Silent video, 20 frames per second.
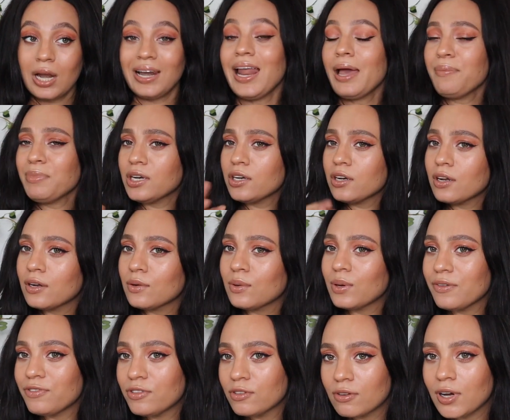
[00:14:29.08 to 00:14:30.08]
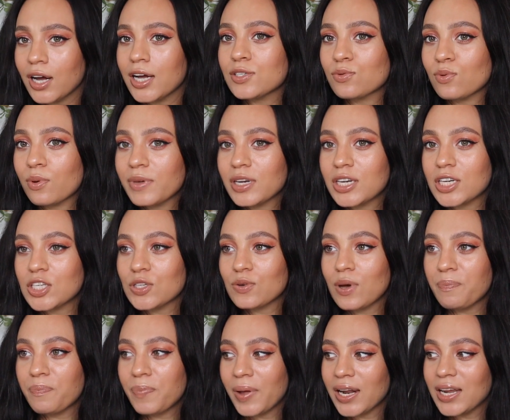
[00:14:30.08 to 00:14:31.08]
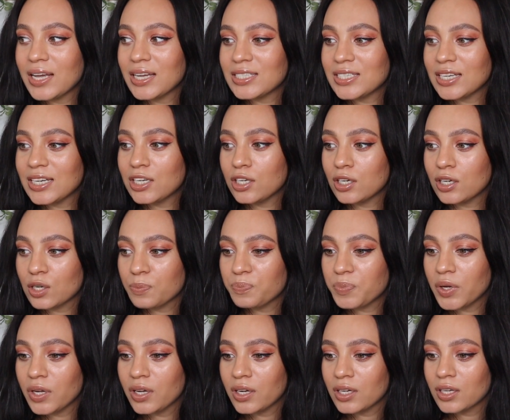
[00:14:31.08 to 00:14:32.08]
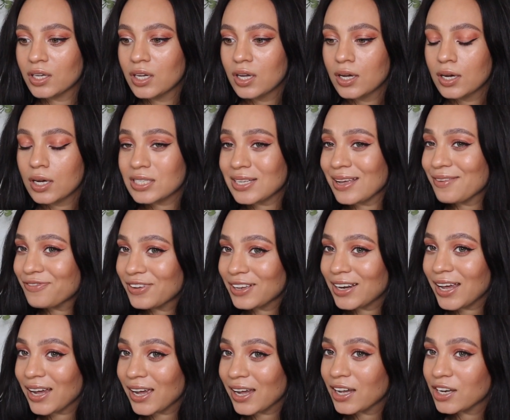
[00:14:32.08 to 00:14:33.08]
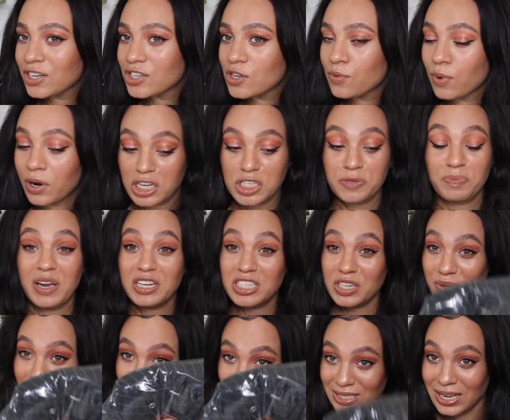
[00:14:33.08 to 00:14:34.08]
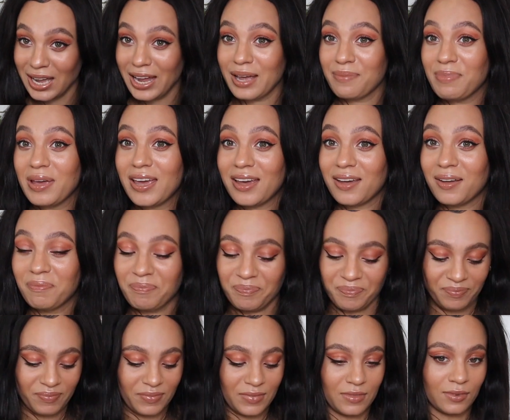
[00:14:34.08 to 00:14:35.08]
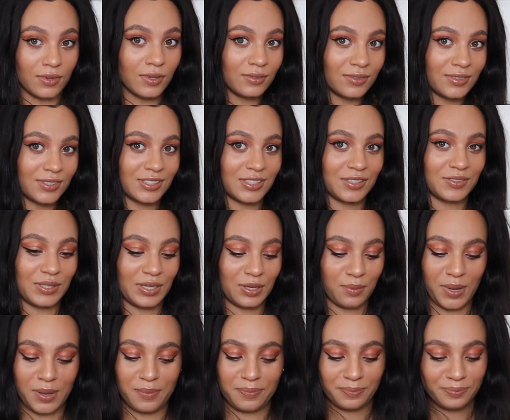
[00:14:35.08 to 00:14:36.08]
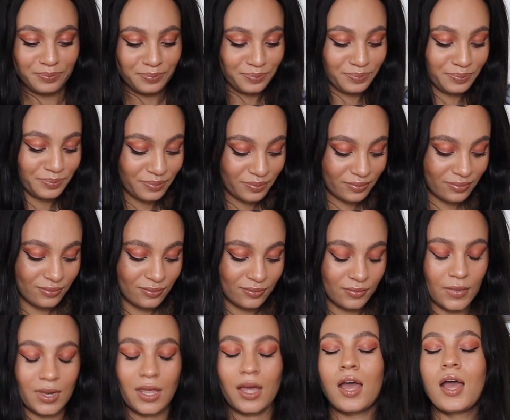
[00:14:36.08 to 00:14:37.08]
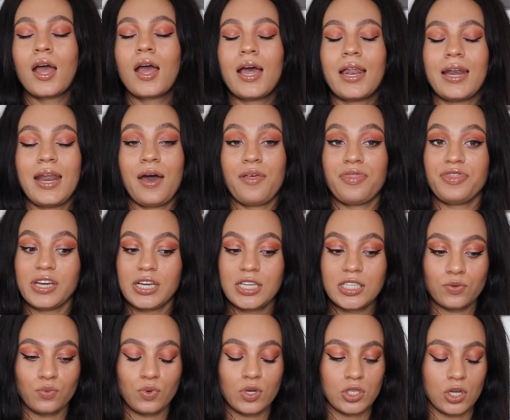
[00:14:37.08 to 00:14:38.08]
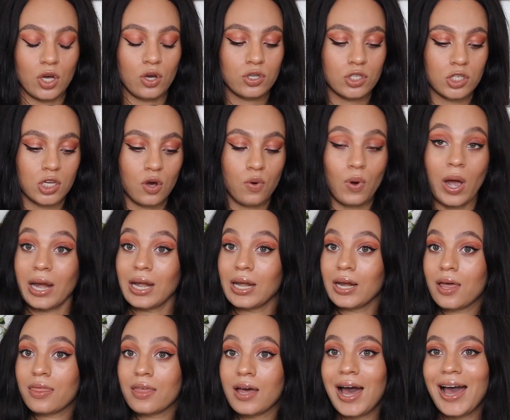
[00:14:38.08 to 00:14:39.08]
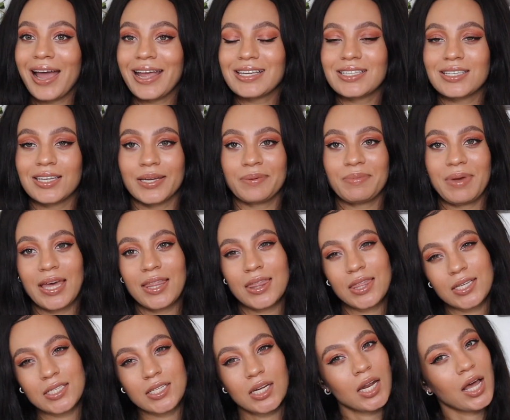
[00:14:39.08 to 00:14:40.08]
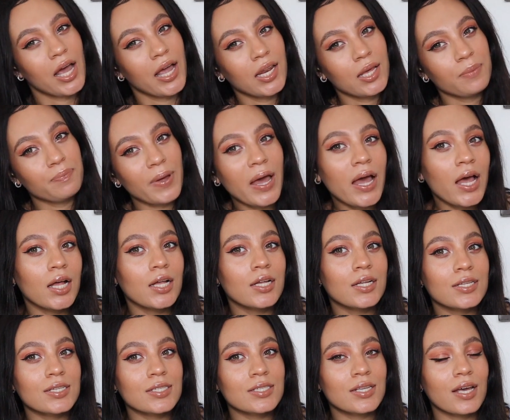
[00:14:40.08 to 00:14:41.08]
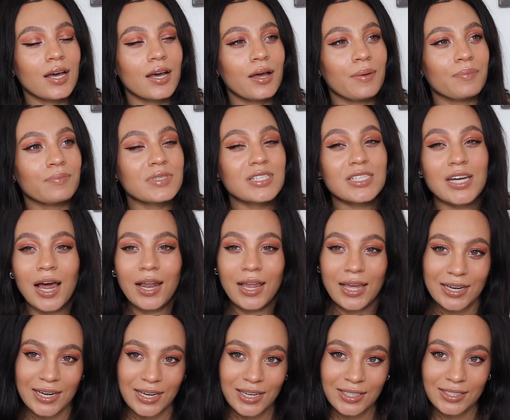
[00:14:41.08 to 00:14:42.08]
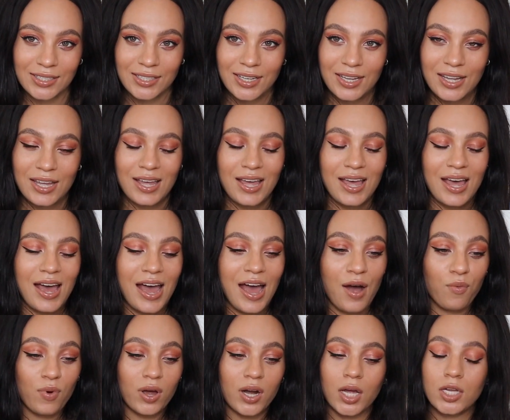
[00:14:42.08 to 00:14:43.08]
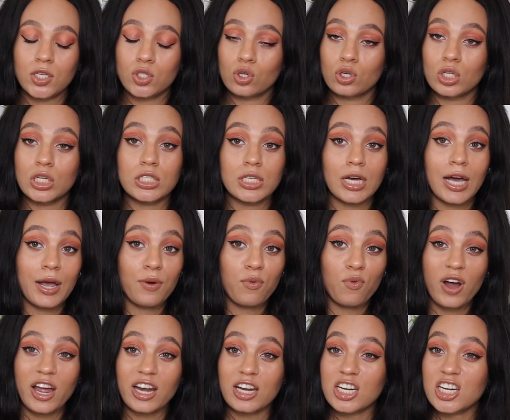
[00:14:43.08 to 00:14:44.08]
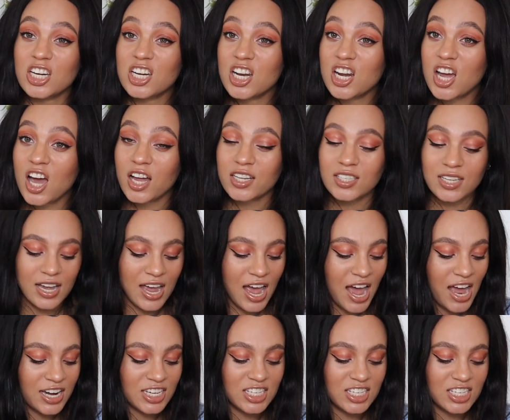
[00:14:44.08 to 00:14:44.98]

Let me know if you guys want me to do a Bella Hadid lookbook, because I feel like I could do one, especially with this item here. Oh, show you a little bit. Now this was also another item in the Delilah Bell's style edit, and when I saw this I went nuts. I